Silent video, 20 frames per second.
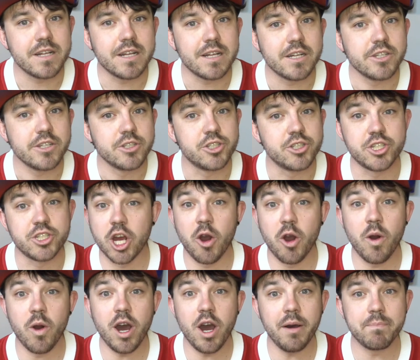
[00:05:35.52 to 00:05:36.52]
Show
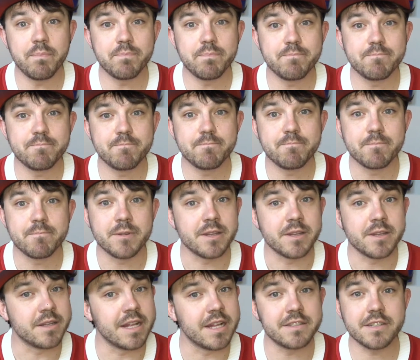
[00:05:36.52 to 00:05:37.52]
up.
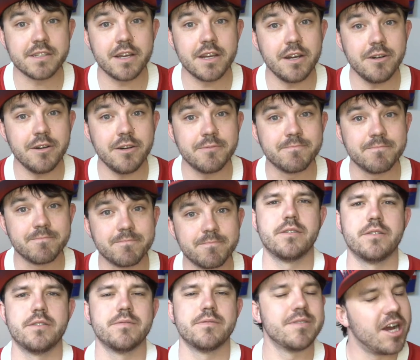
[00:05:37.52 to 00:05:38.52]
Let's go.
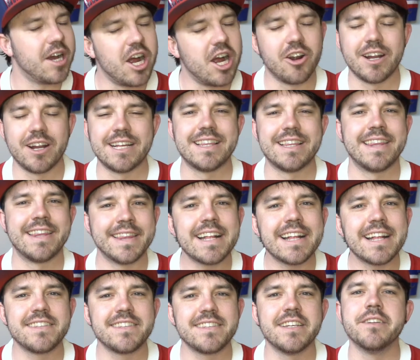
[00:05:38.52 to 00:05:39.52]
All right,
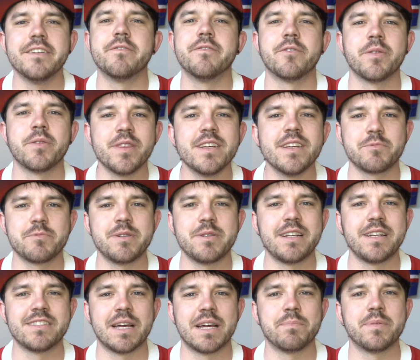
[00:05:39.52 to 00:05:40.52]
that's it for this
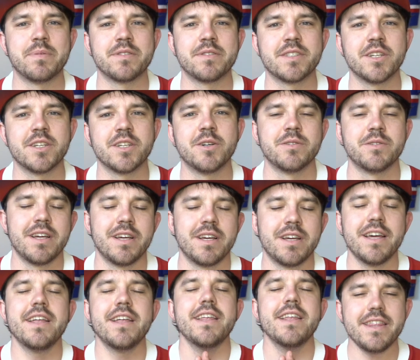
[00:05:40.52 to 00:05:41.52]
week's episode.
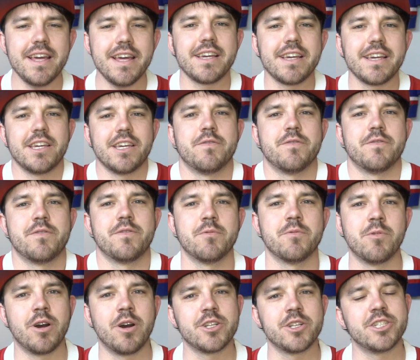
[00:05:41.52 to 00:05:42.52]
Thank you for
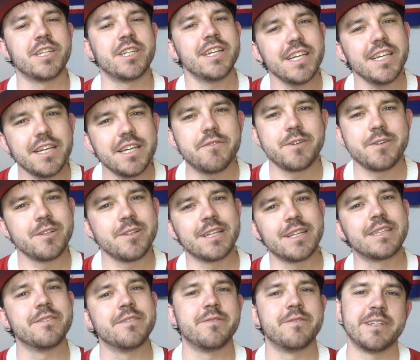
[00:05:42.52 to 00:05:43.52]
watching. If you liked
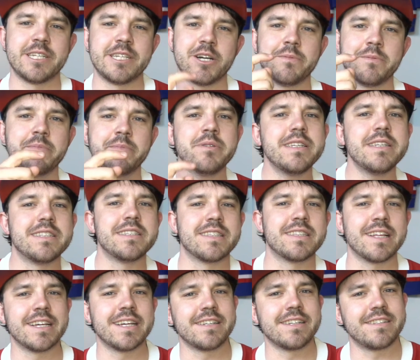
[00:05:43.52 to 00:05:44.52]
the video, please
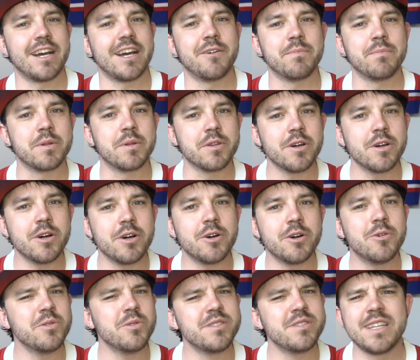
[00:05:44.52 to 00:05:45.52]
like down
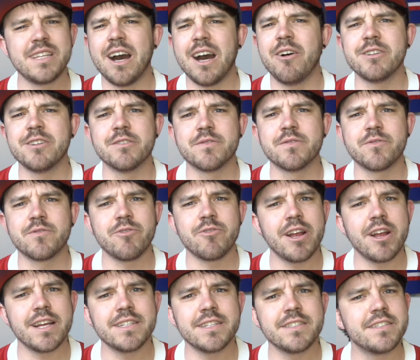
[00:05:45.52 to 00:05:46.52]
below, tell your
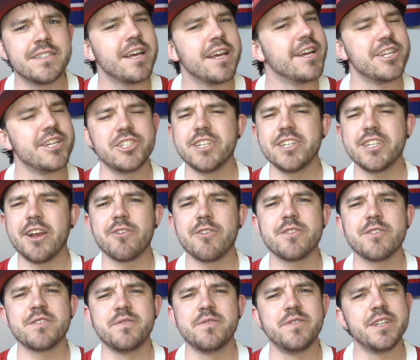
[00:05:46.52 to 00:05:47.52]
friends, share this
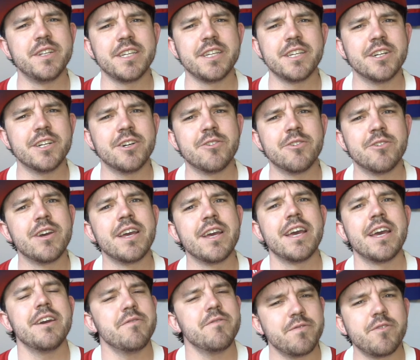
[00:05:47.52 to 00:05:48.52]
video,
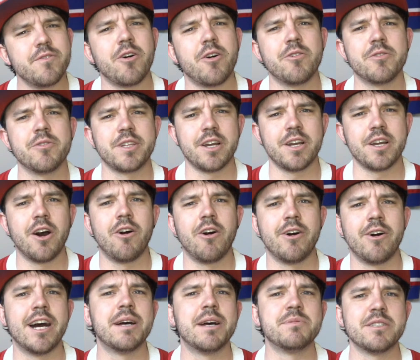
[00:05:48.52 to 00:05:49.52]
and follow the All
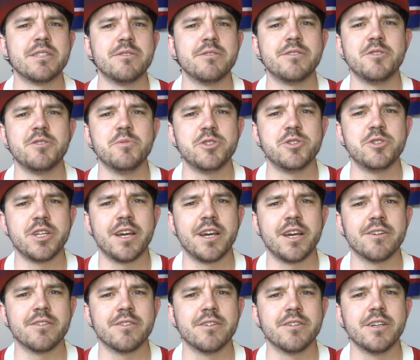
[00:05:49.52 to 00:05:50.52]
Habs YouTube
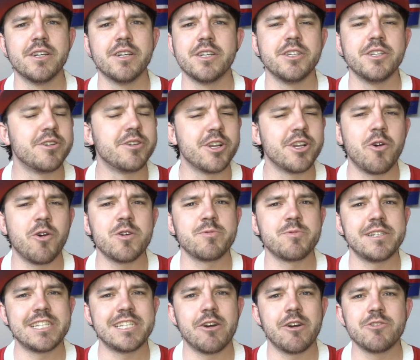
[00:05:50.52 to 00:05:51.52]
channel. You can always
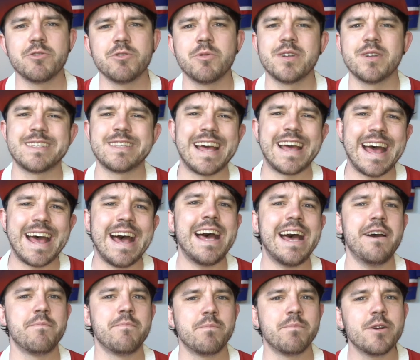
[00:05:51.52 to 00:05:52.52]
reach out to us
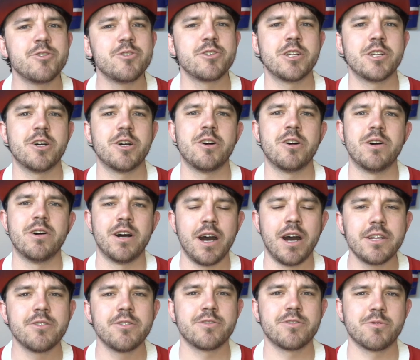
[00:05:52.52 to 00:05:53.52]
at
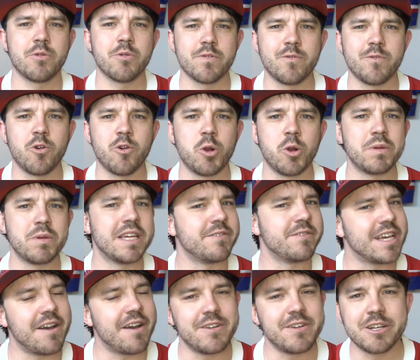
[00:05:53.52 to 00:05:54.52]
Montreal_Forum if you
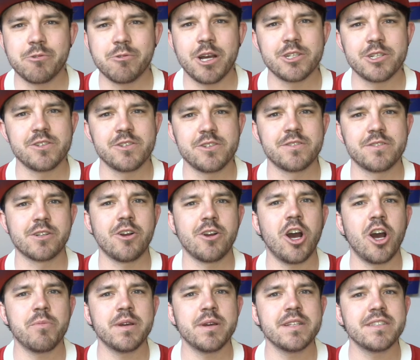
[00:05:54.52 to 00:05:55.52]
have any questions or
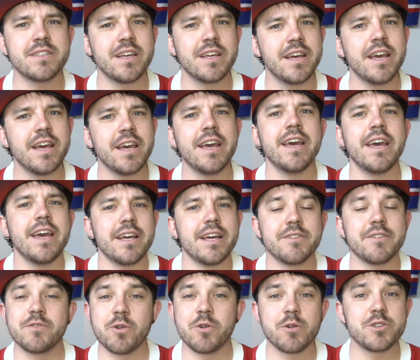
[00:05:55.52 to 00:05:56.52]
comments. And of
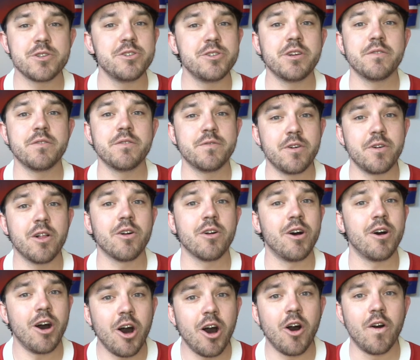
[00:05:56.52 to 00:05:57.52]
course, you can follow
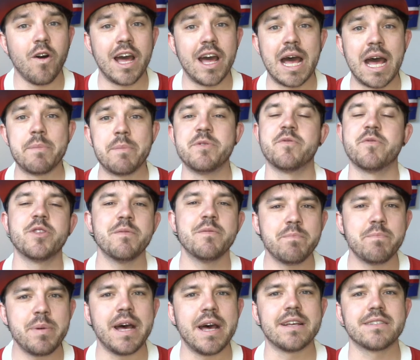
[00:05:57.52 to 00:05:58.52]
All Habs for the
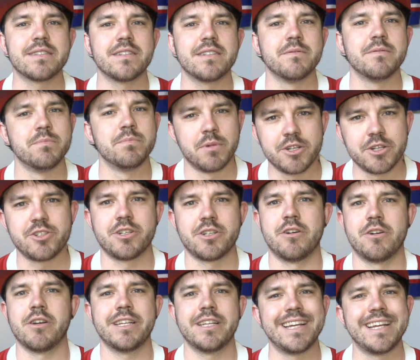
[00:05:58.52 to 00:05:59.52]
best Montreal
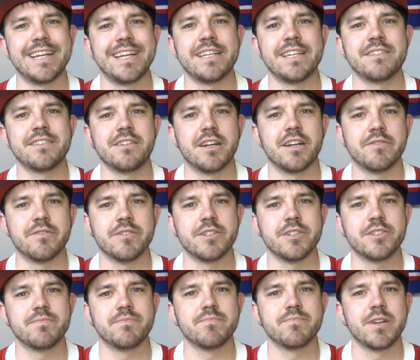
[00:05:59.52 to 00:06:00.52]
Canadiens coverage.
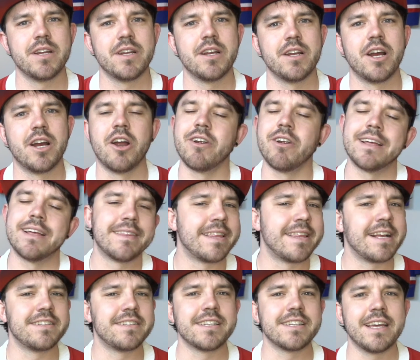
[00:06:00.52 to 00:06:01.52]
All right,
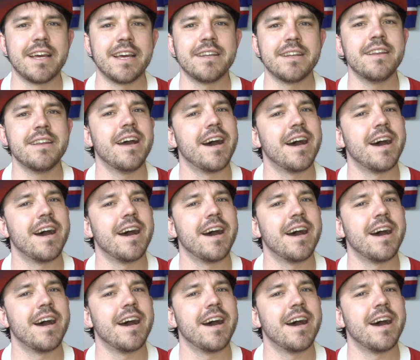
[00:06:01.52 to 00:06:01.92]
thanks again.